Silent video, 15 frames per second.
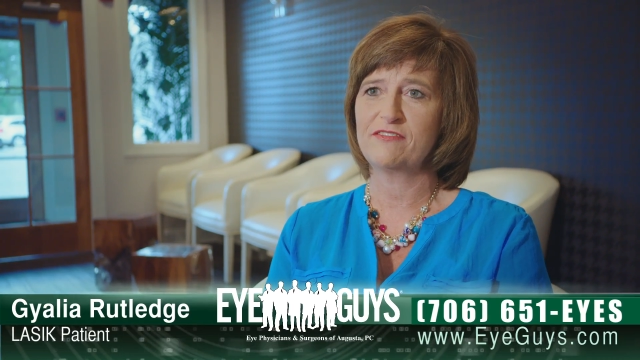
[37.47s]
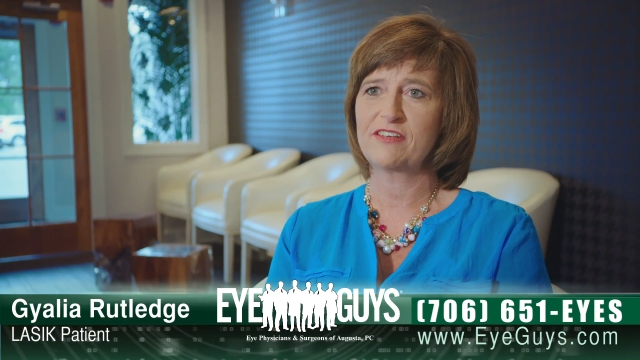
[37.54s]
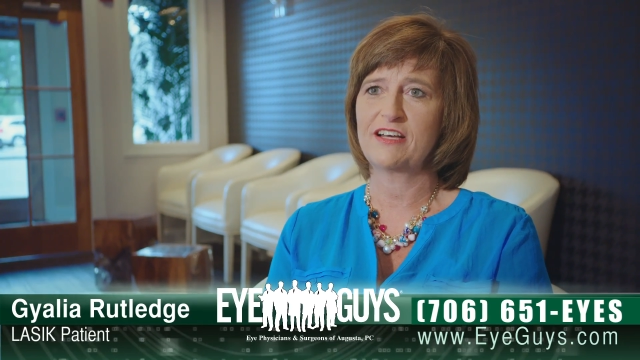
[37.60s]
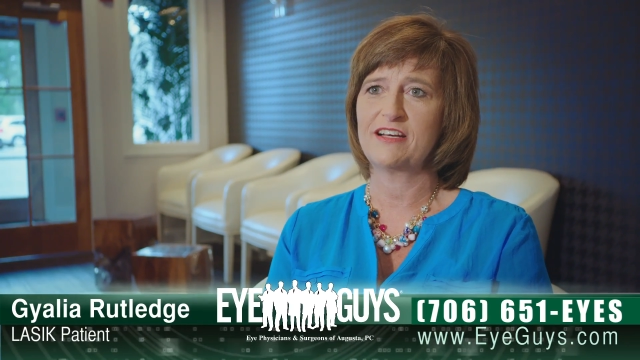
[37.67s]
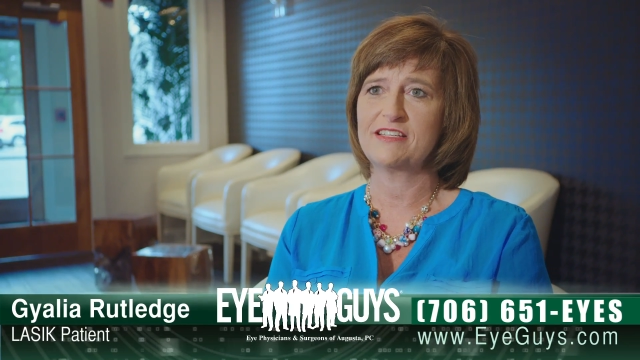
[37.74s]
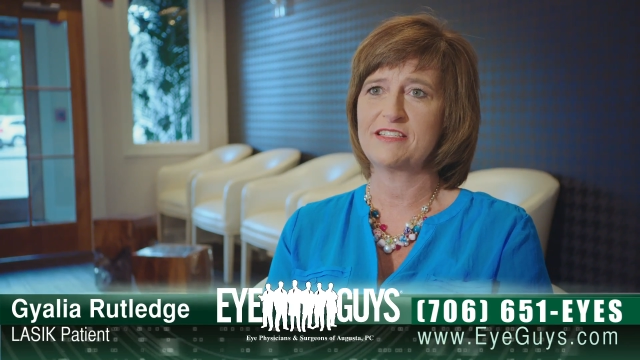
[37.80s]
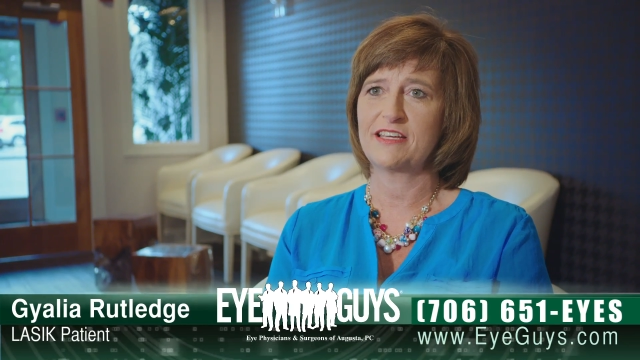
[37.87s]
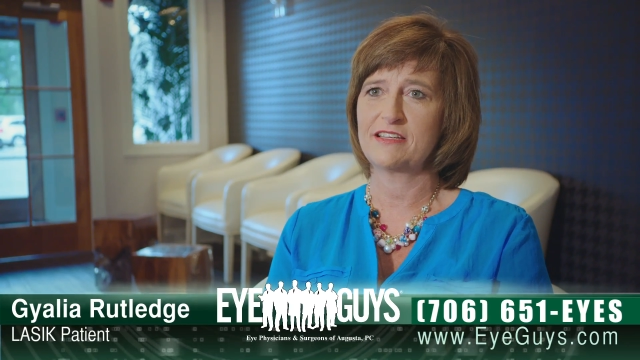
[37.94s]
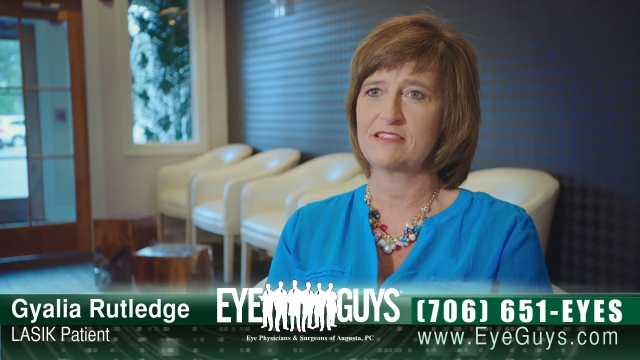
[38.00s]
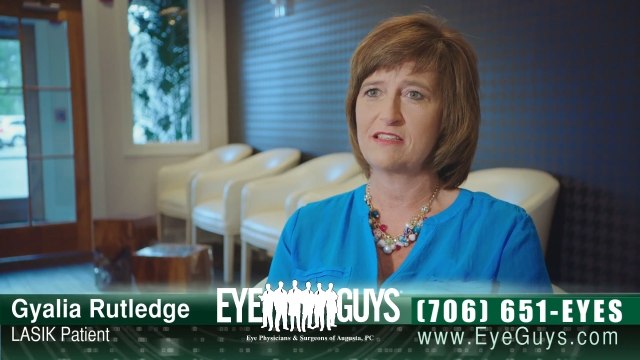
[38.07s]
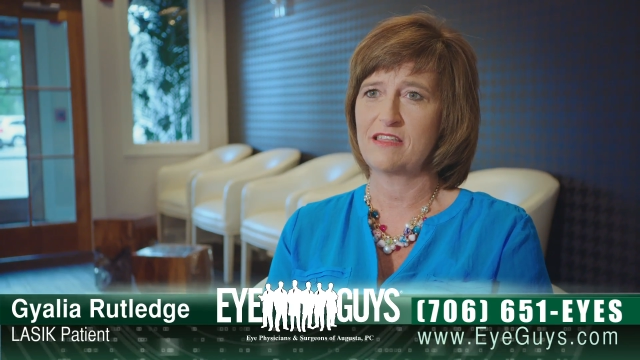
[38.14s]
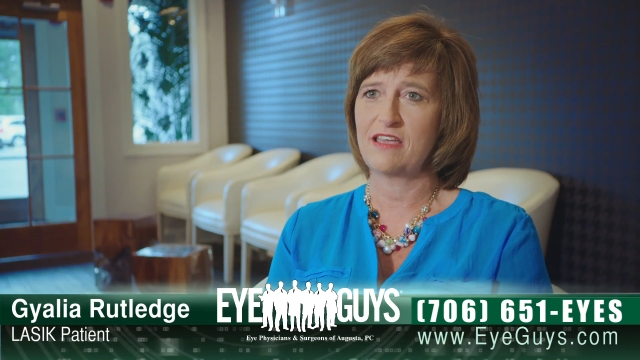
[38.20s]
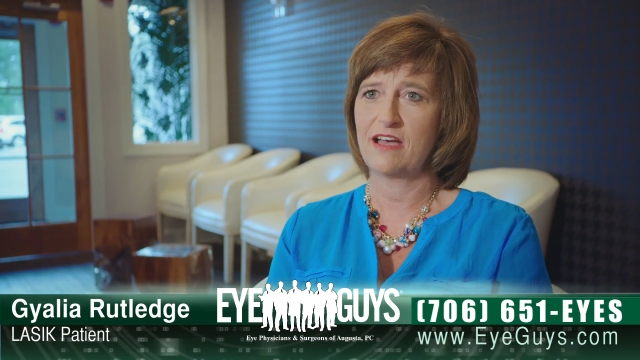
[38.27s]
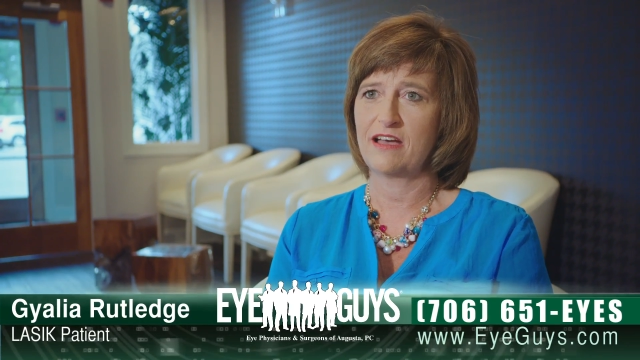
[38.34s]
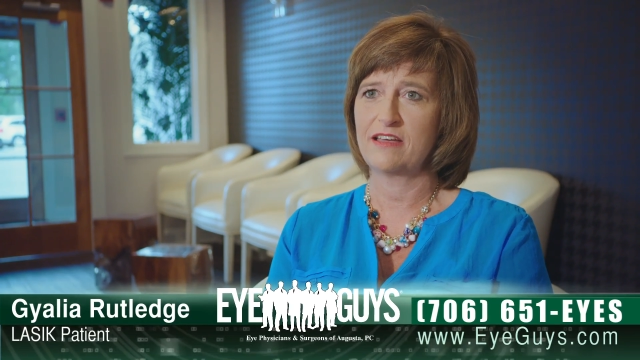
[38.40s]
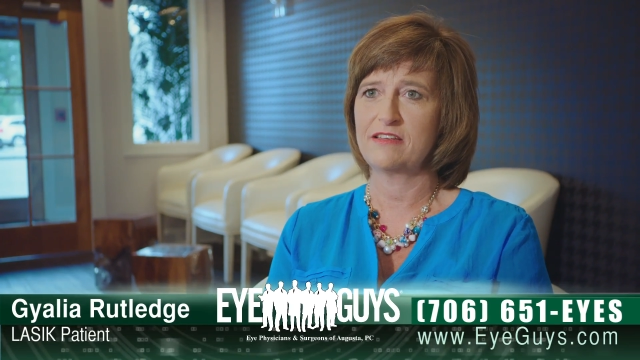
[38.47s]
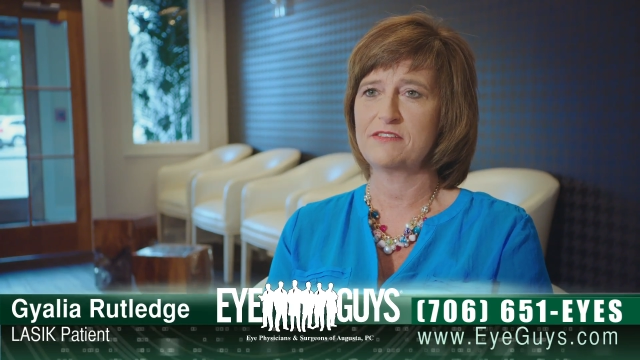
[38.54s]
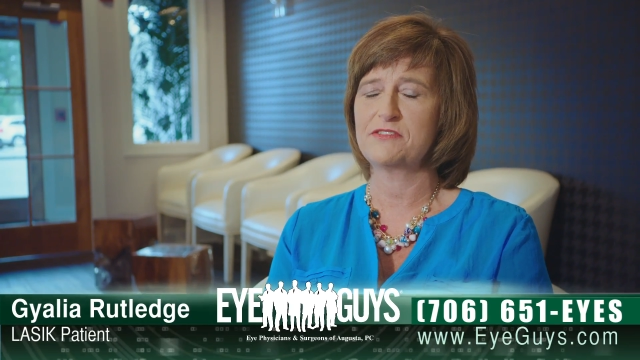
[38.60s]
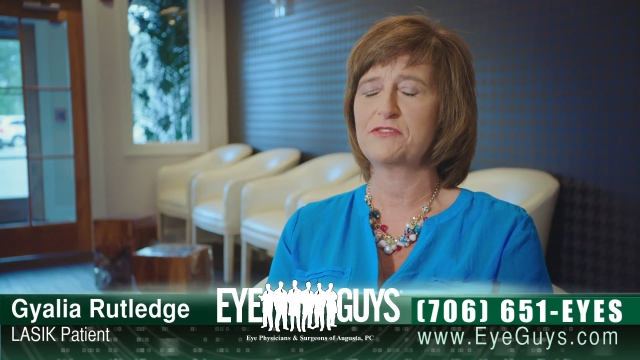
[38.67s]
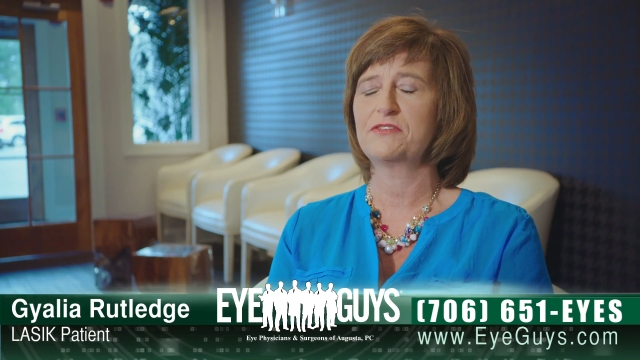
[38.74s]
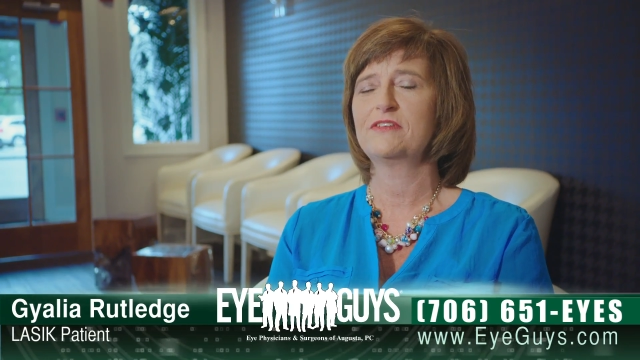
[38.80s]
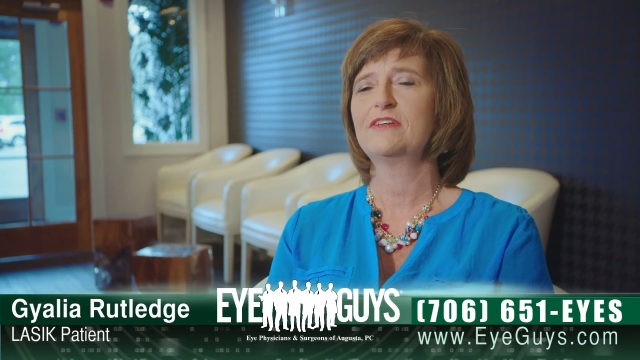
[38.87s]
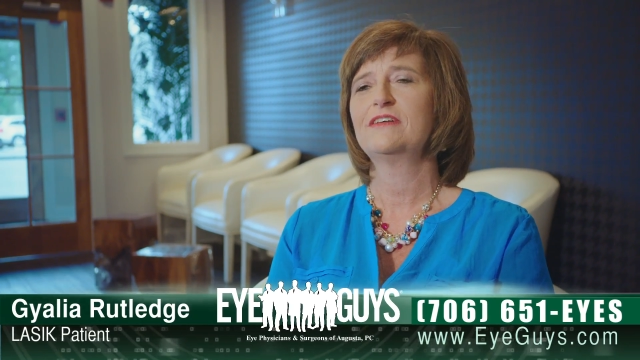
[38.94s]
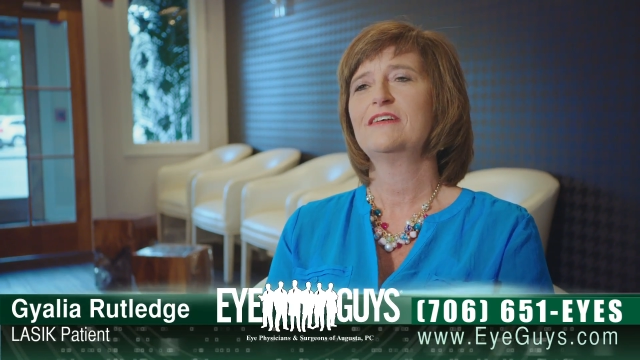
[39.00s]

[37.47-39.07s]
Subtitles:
of the contacts in the eyes,